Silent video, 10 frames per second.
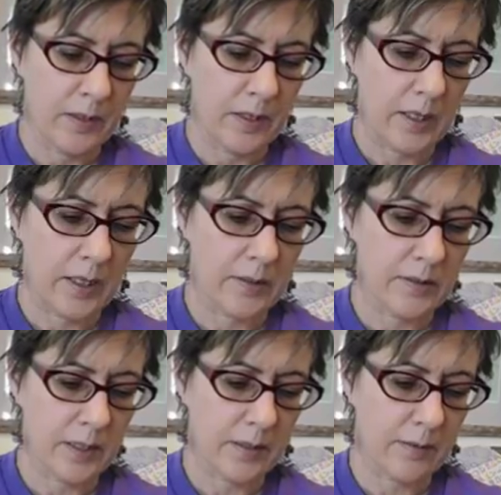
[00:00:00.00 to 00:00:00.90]
and
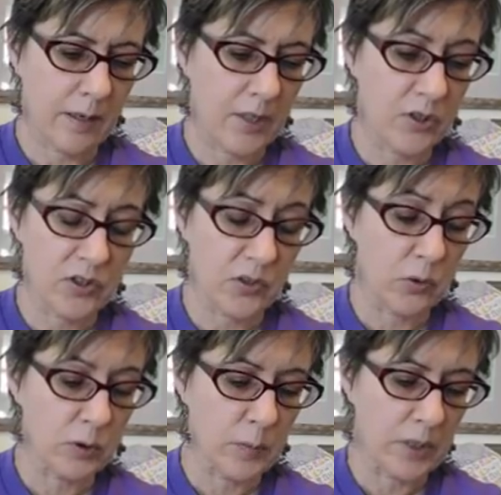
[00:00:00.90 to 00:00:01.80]
uh, I just
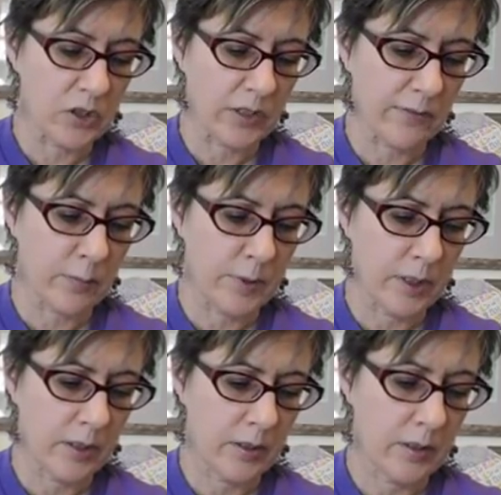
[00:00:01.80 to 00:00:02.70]
sold a bunch of them.
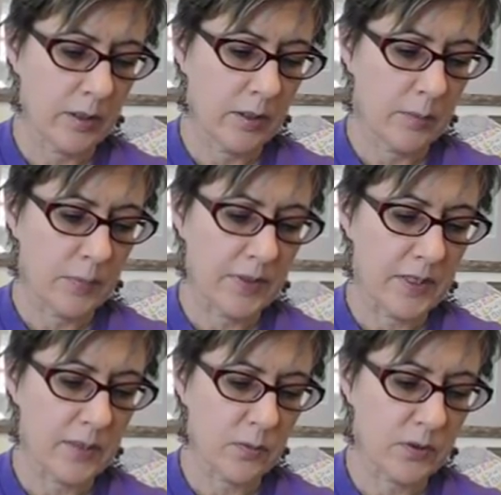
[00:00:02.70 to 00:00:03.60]
But
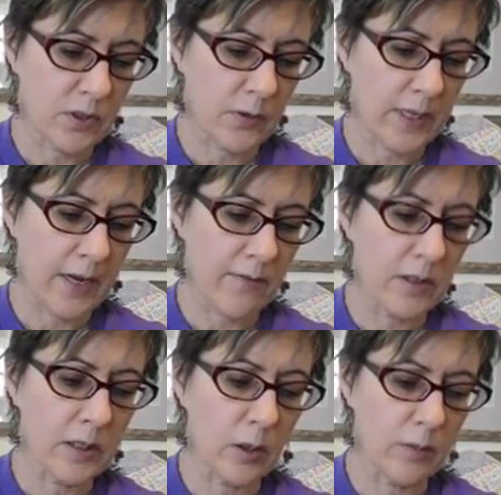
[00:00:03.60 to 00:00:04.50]
these ones already have the
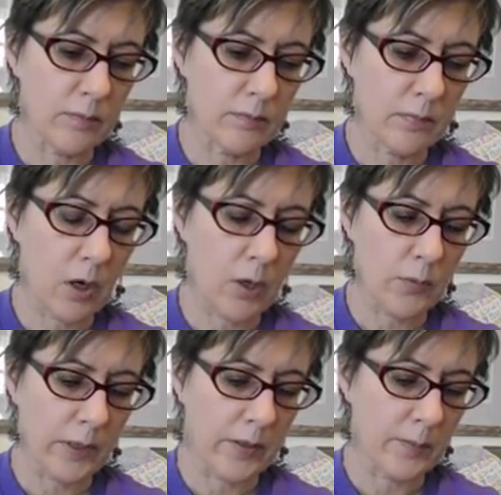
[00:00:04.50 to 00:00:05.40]
little
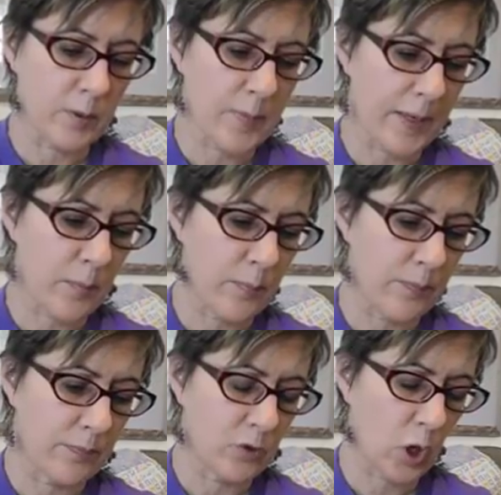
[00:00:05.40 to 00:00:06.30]
hardware in them to make them
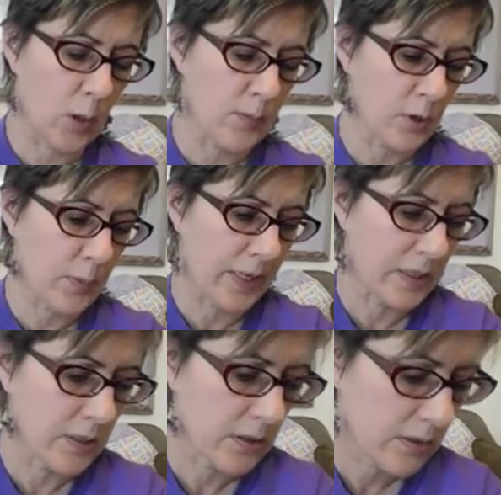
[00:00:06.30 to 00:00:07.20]
charms or
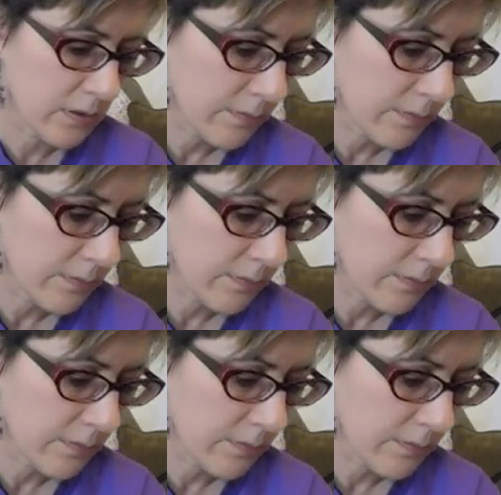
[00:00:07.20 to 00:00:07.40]
pendants.